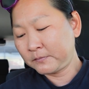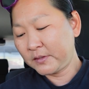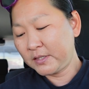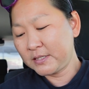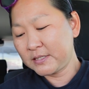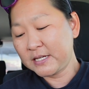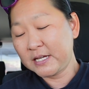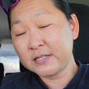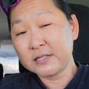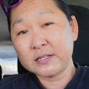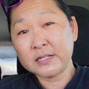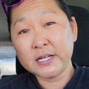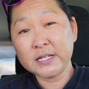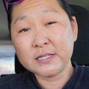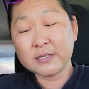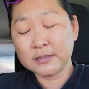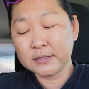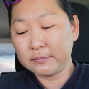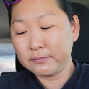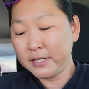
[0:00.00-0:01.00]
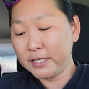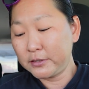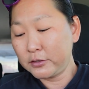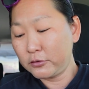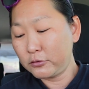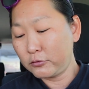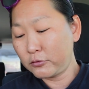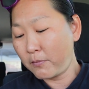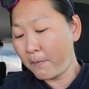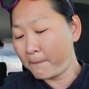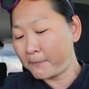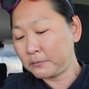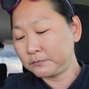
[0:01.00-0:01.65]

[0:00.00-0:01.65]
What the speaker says: This has a nice tomato